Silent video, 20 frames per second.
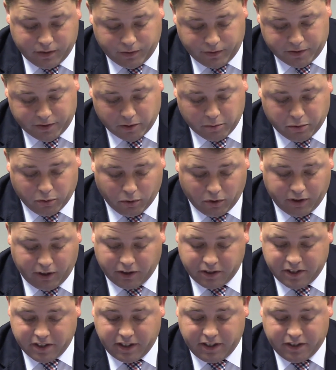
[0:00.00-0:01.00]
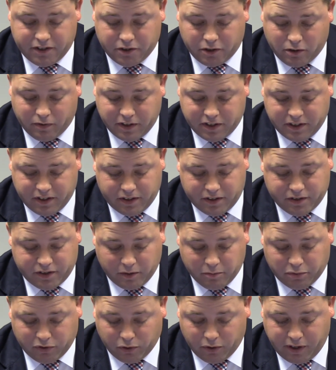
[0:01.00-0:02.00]
Support our city services,
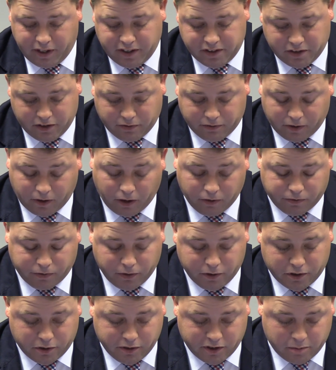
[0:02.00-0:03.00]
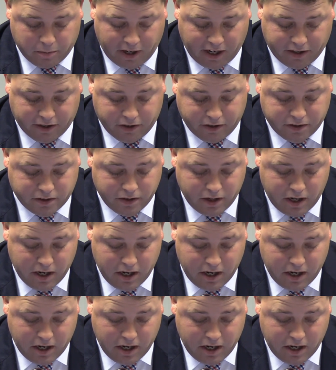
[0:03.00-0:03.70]
employees, and our first responders.